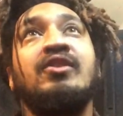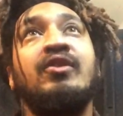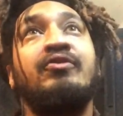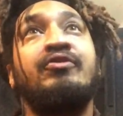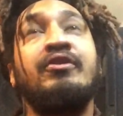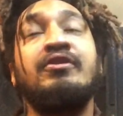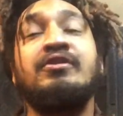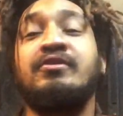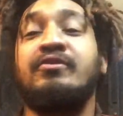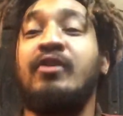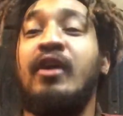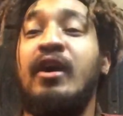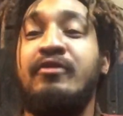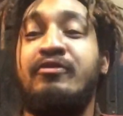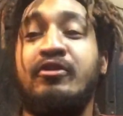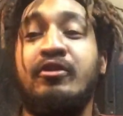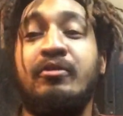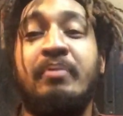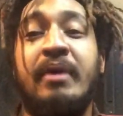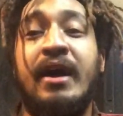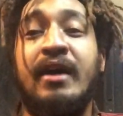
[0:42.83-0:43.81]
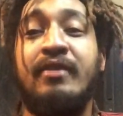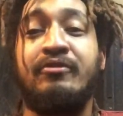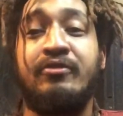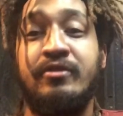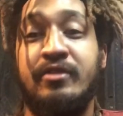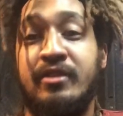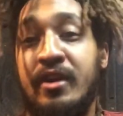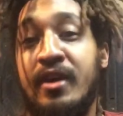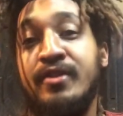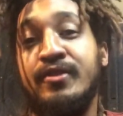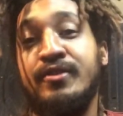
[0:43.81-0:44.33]
first of all, I feel bad for
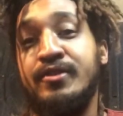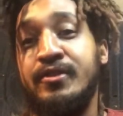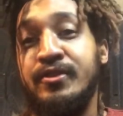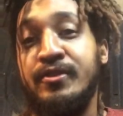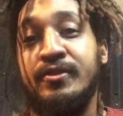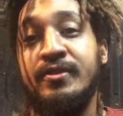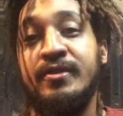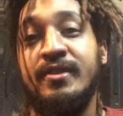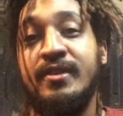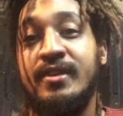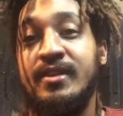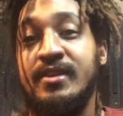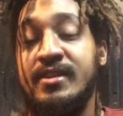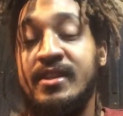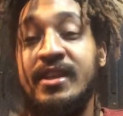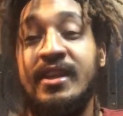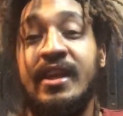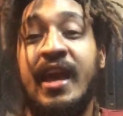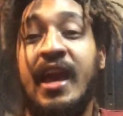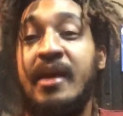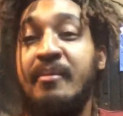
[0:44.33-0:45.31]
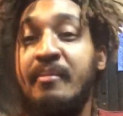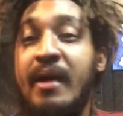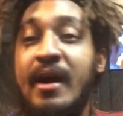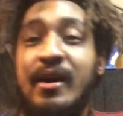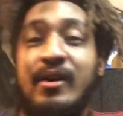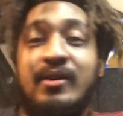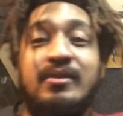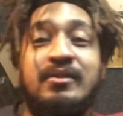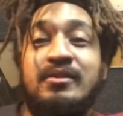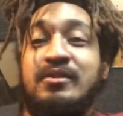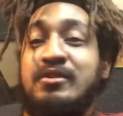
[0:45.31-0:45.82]
the other dude, because he came
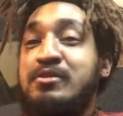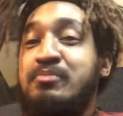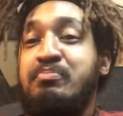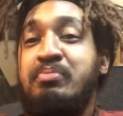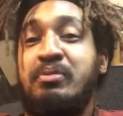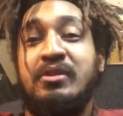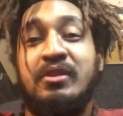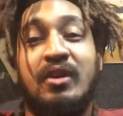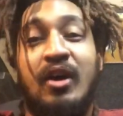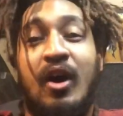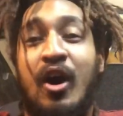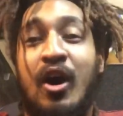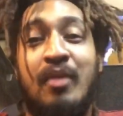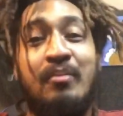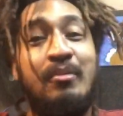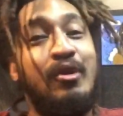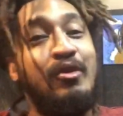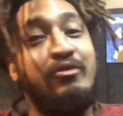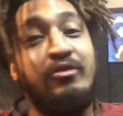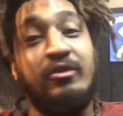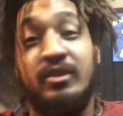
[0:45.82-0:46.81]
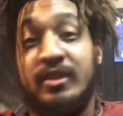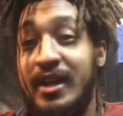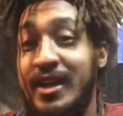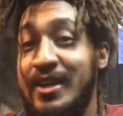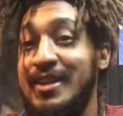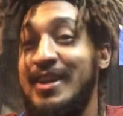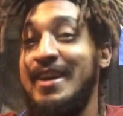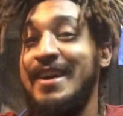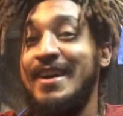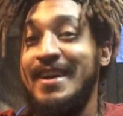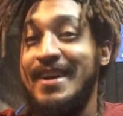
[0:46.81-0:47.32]
out, just put the arm over like,
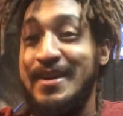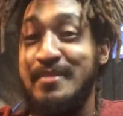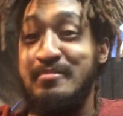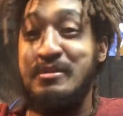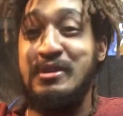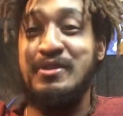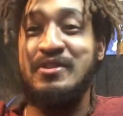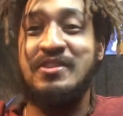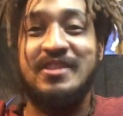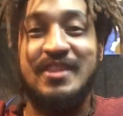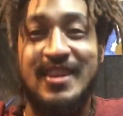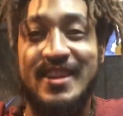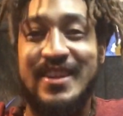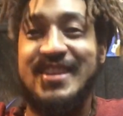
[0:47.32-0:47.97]
ah, oh, music.